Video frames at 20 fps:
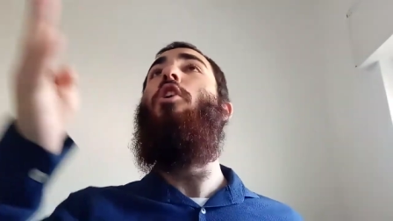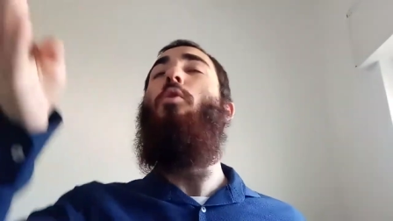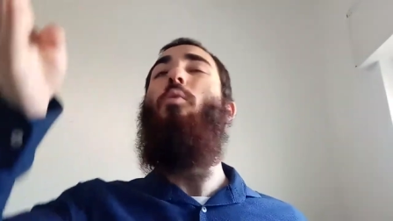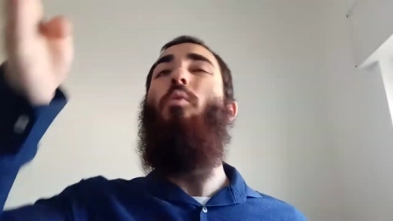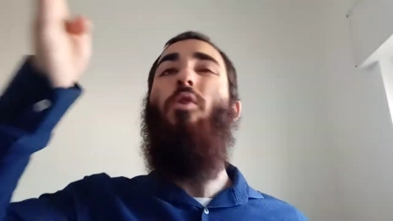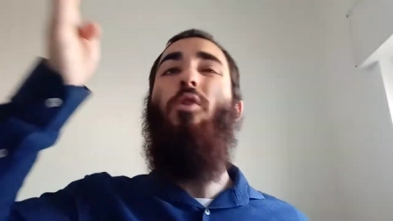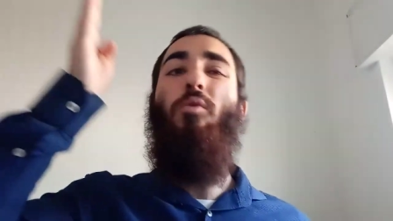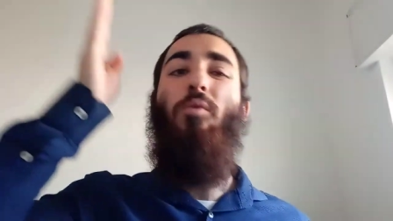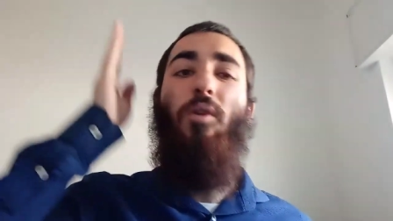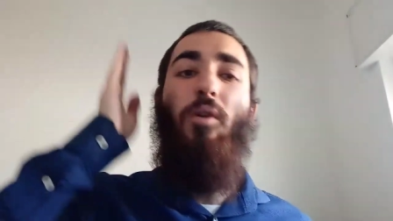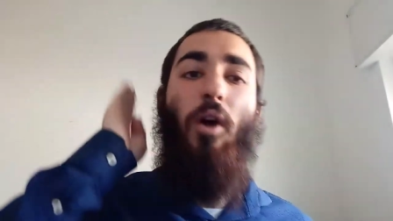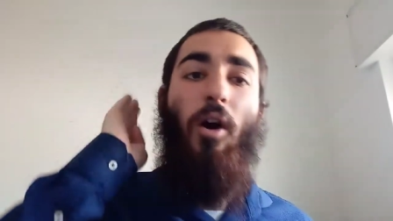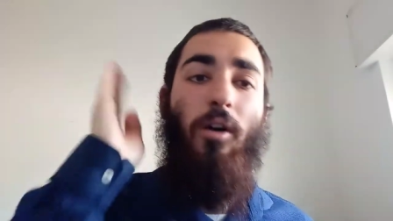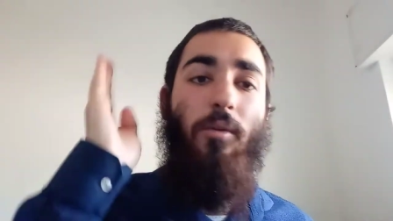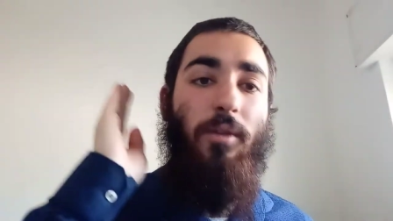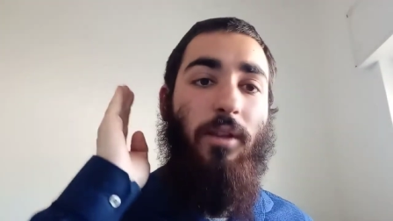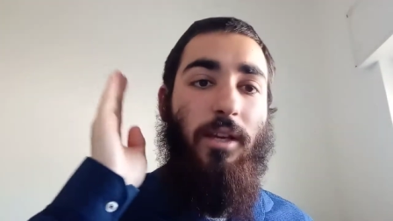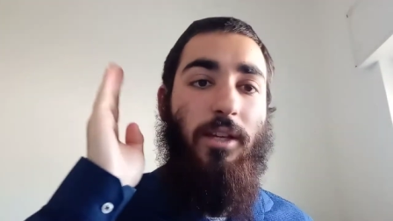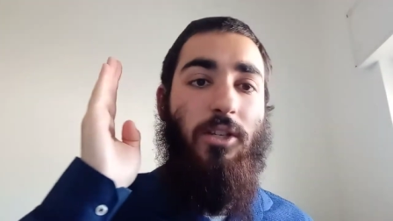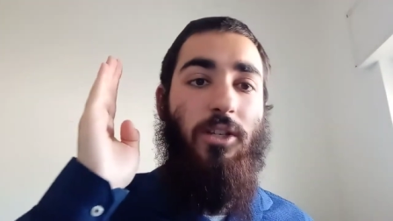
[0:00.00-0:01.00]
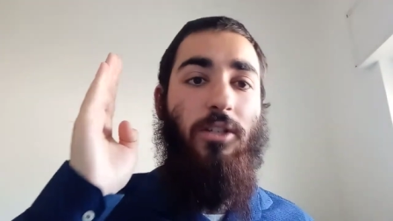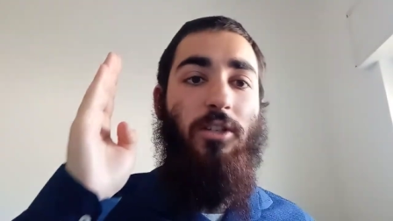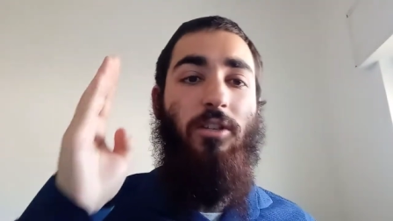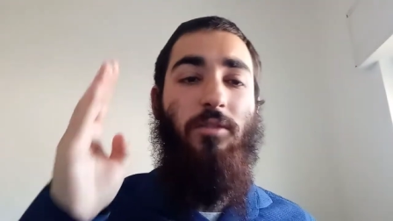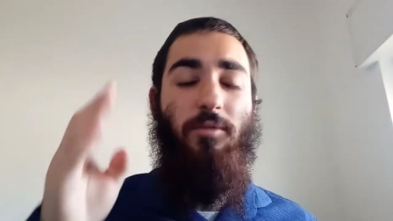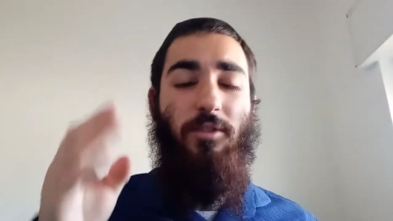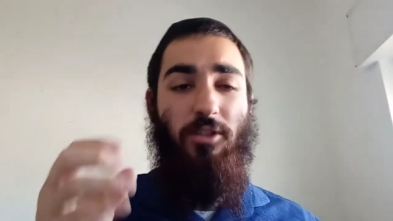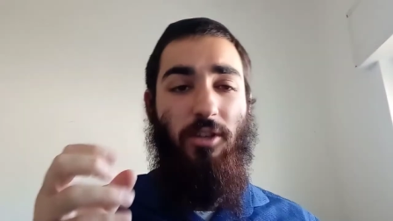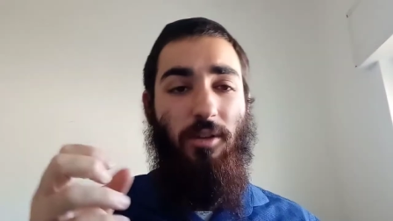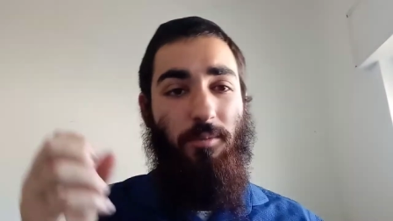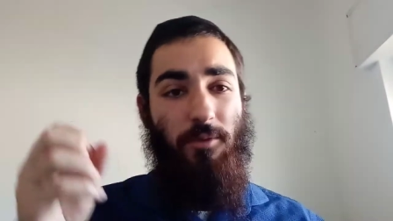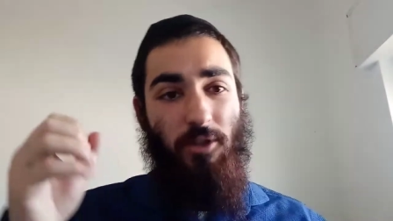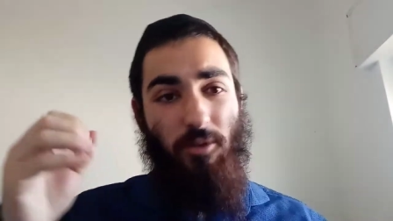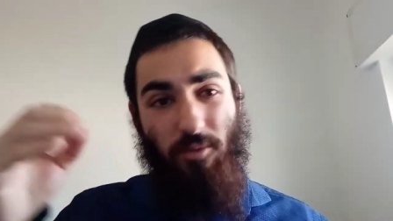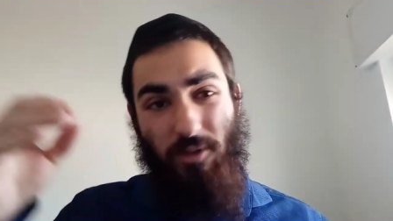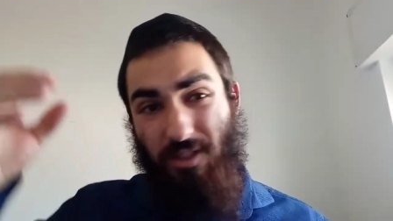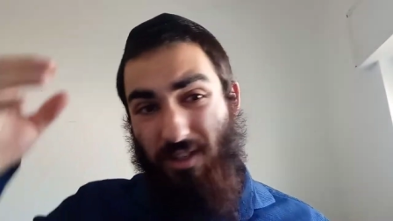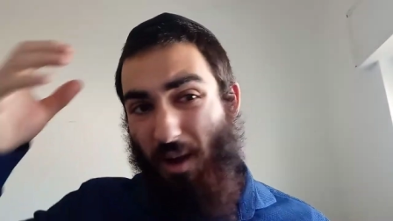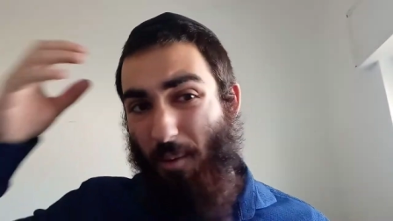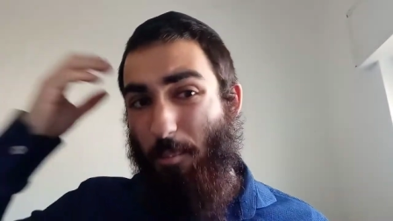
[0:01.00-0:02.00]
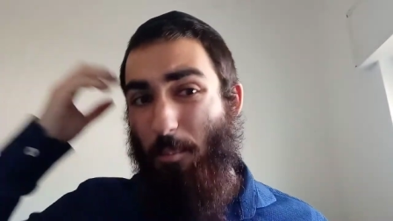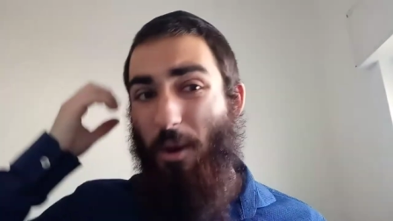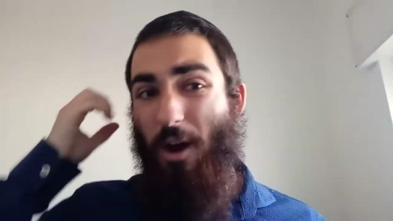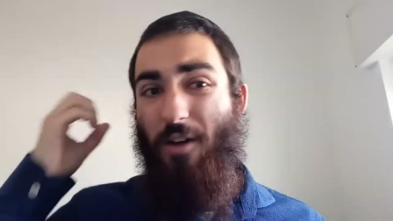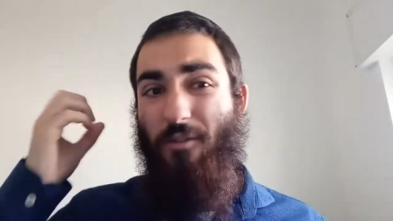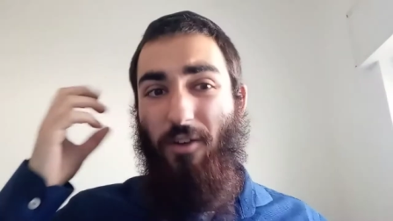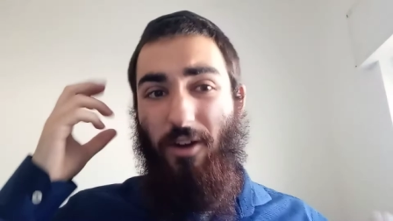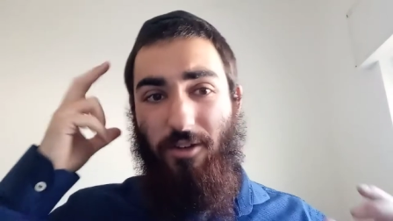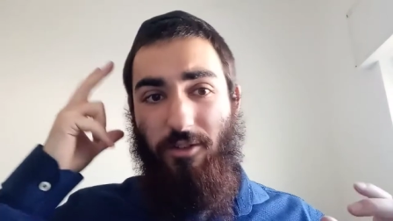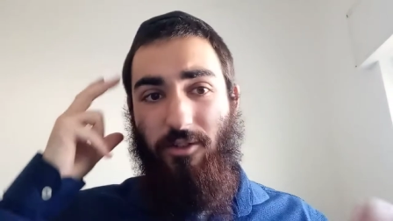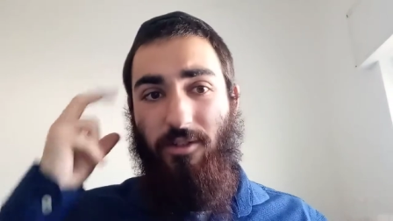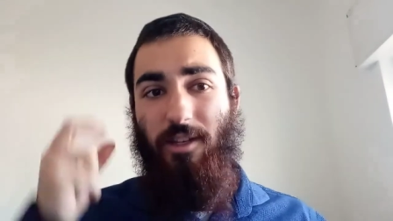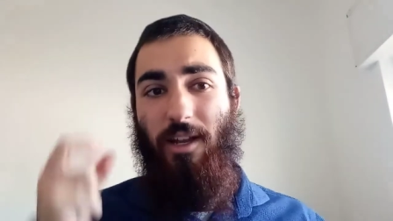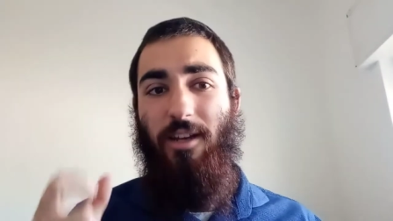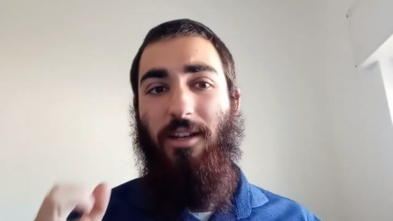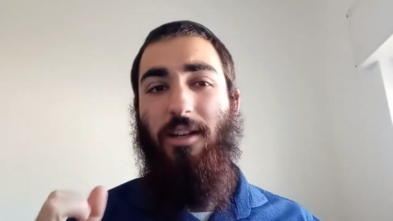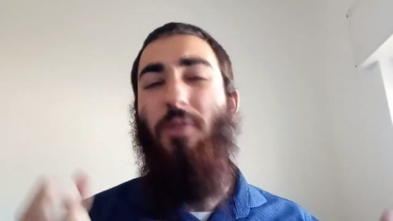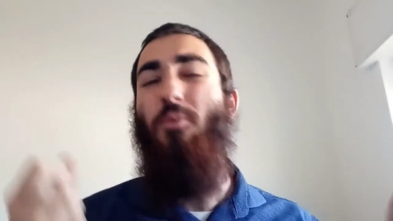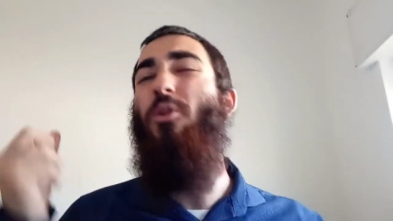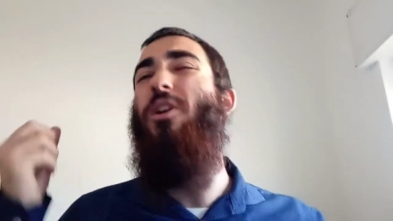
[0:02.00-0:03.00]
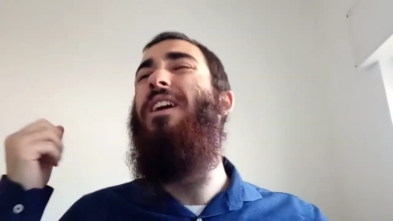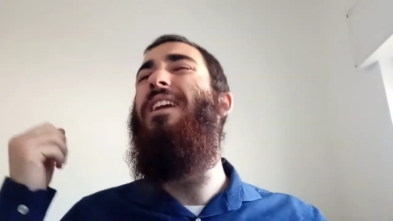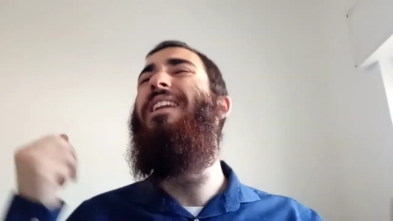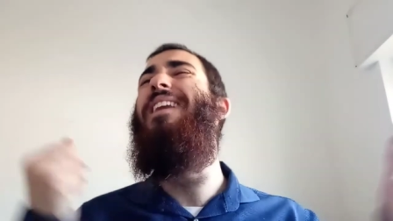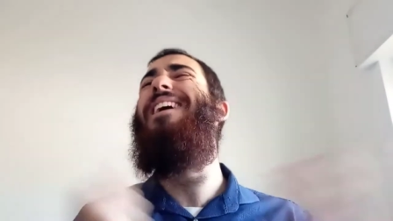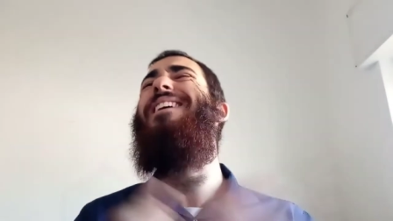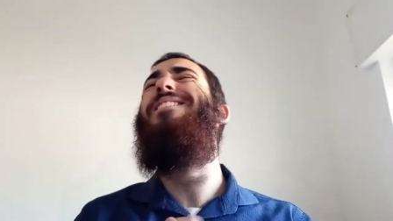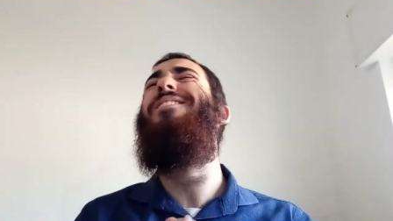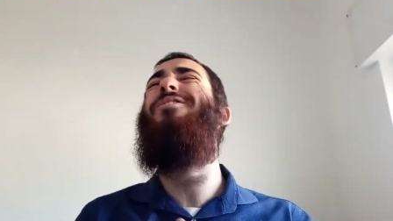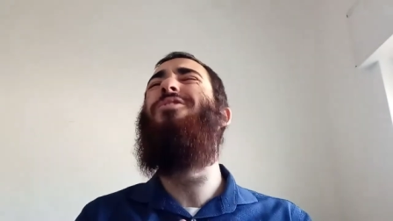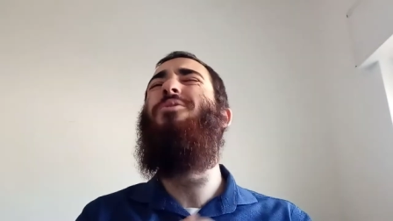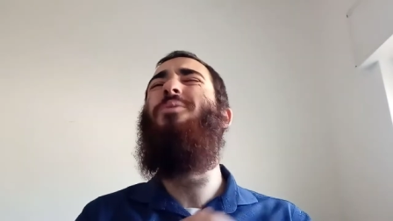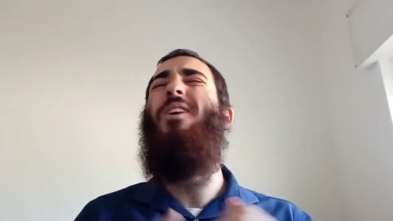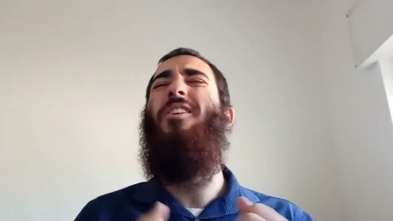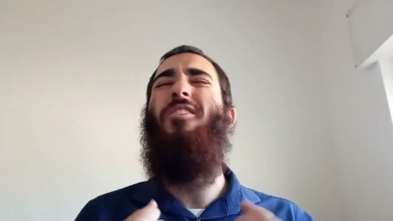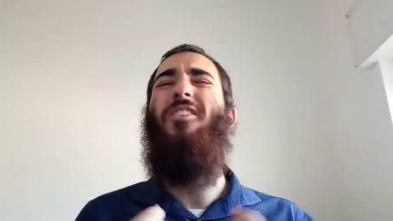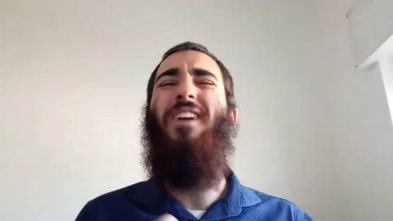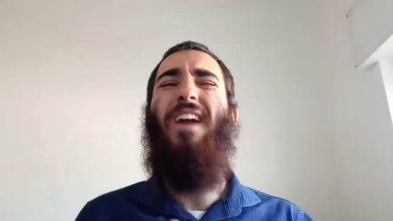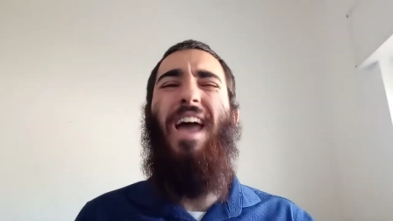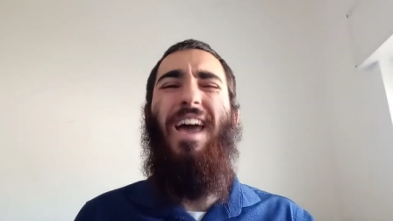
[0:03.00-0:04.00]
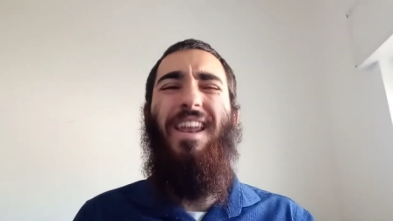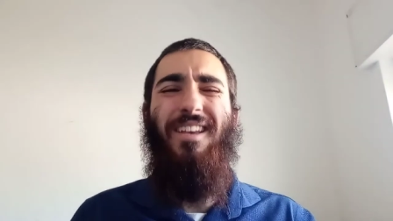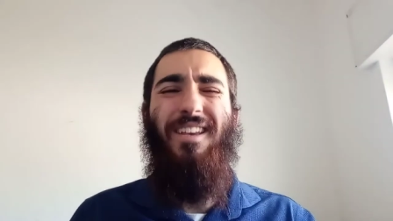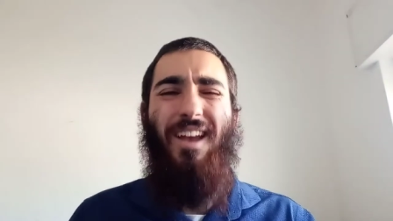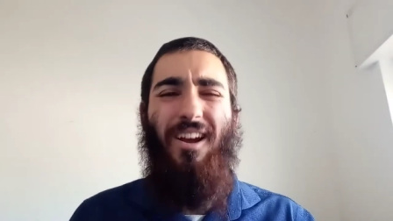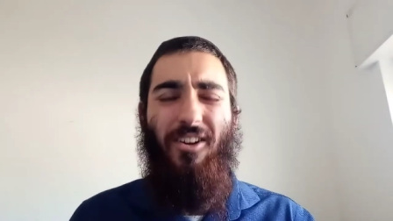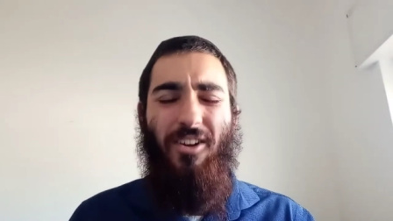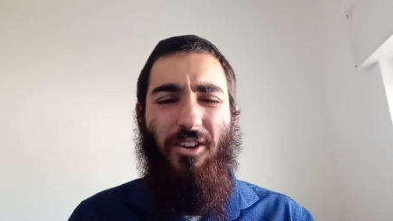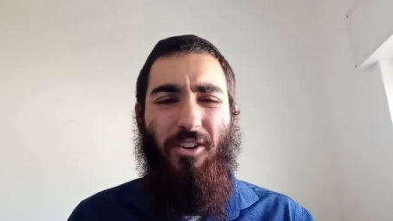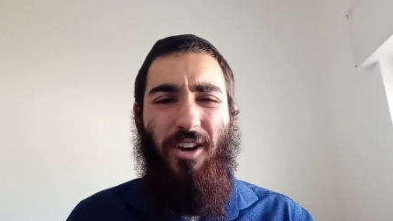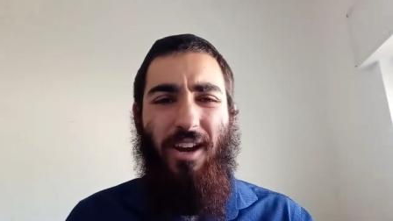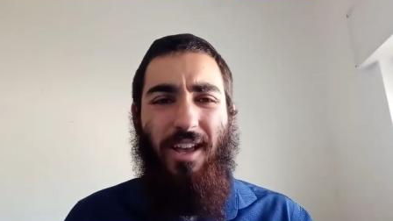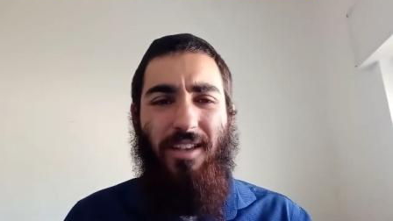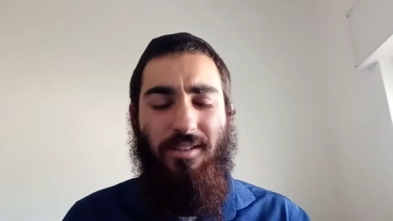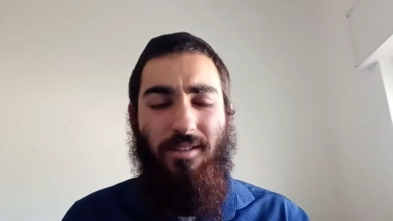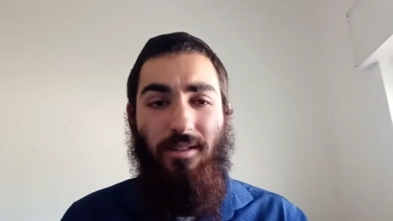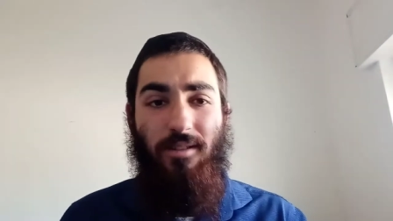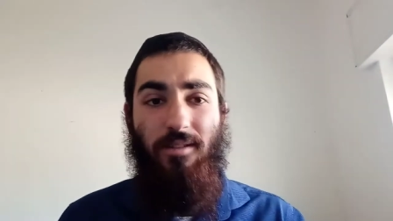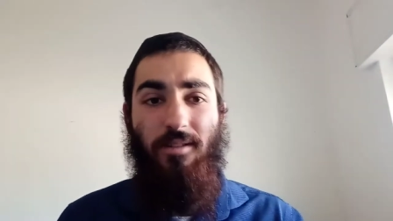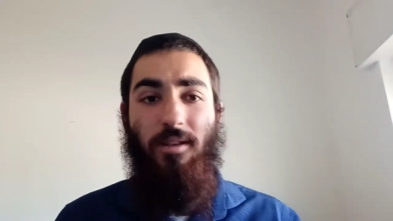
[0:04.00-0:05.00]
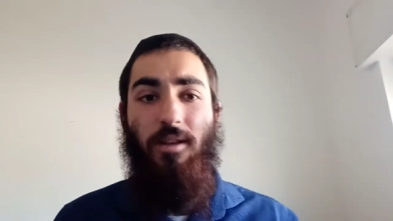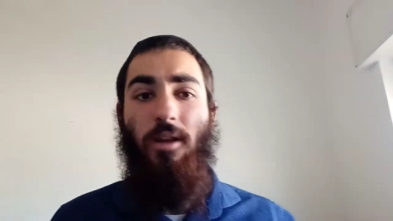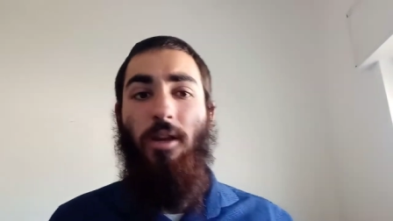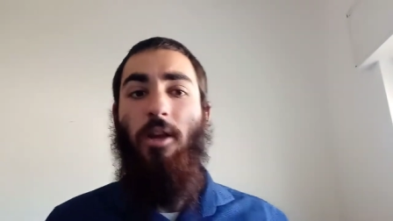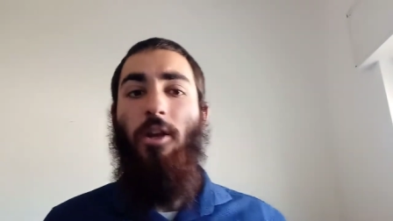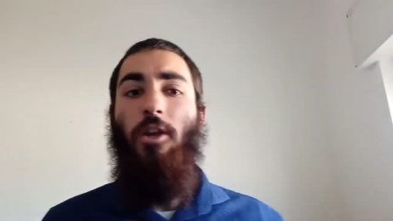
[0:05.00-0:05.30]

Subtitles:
Our relationship to you is above understanding. We're connected to you at our essence.